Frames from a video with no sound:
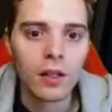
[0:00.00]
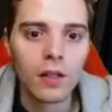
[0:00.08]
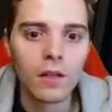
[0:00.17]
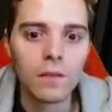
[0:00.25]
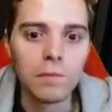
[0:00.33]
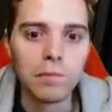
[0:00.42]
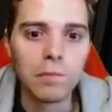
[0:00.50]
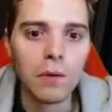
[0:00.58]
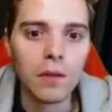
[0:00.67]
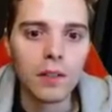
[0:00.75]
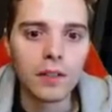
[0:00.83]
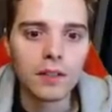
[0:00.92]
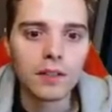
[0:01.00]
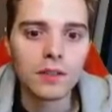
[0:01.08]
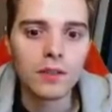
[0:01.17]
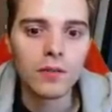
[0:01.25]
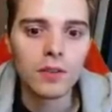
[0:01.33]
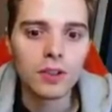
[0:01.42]
Oh boy, this is
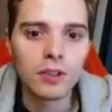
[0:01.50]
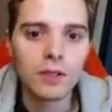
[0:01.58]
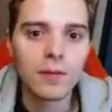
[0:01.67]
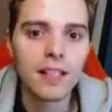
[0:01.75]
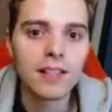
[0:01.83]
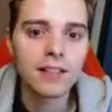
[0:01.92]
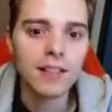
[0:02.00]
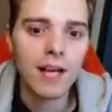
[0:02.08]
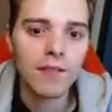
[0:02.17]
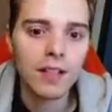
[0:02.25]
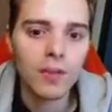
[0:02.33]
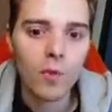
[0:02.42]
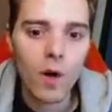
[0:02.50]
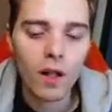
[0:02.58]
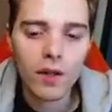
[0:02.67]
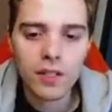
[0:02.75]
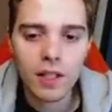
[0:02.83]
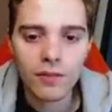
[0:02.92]
going to... But he doesn't have any
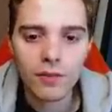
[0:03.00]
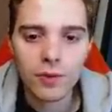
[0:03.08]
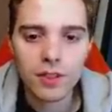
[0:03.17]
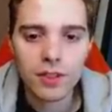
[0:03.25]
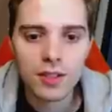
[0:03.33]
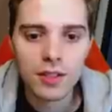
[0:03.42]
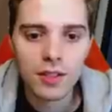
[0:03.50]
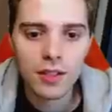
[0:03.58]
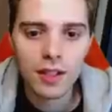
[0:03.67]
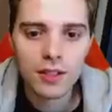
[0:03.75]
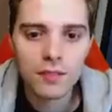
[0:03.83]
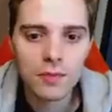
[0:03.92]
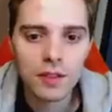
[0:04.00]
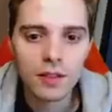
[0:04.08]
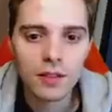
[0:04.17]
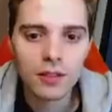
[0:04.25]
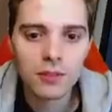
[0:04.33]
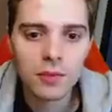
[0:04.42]
welders left, which gets me a
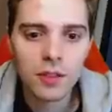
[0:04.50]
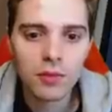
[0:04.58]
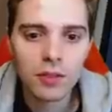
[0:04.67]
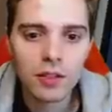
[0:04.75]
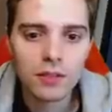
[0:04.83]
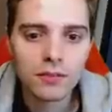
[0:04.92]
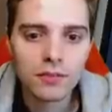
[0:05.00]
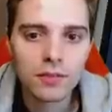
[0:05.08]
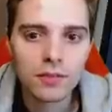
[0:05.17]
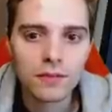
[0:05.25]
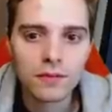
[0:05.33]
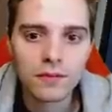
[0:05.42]
little bit relieved.